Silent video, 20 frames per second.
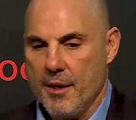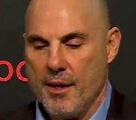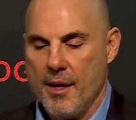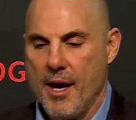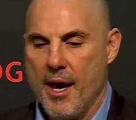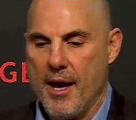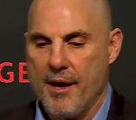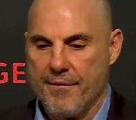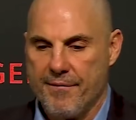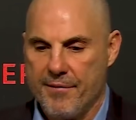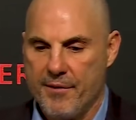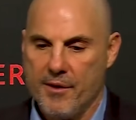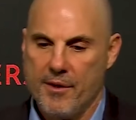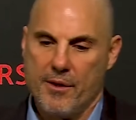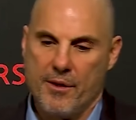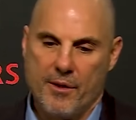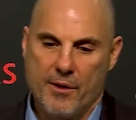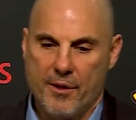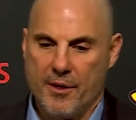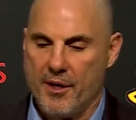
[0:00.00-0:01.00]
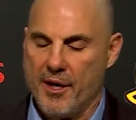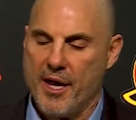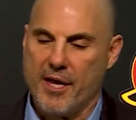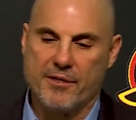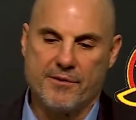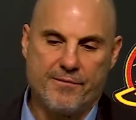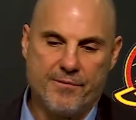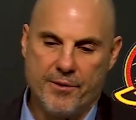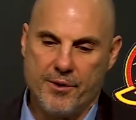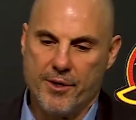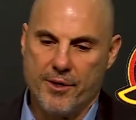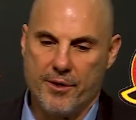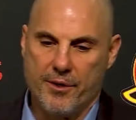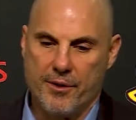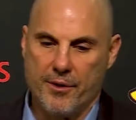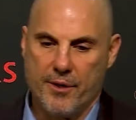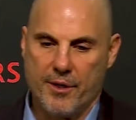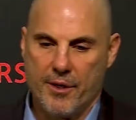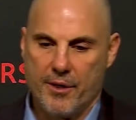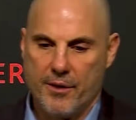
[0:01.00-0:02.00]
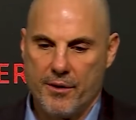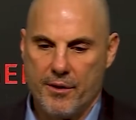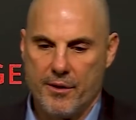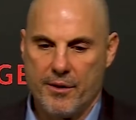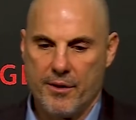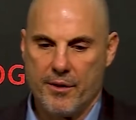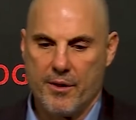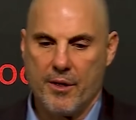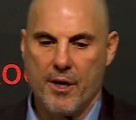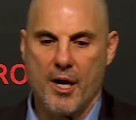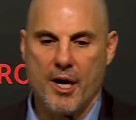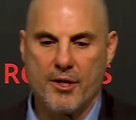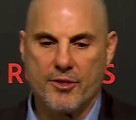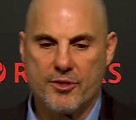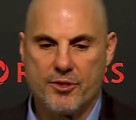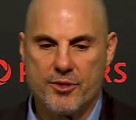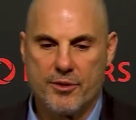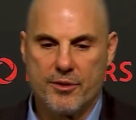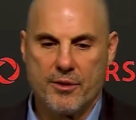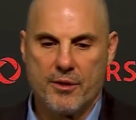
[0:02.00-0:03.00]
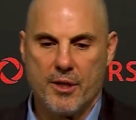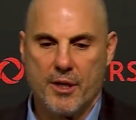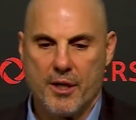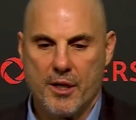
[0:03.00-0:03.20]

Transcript: Yeah, if you could ask Footy or the Gonch,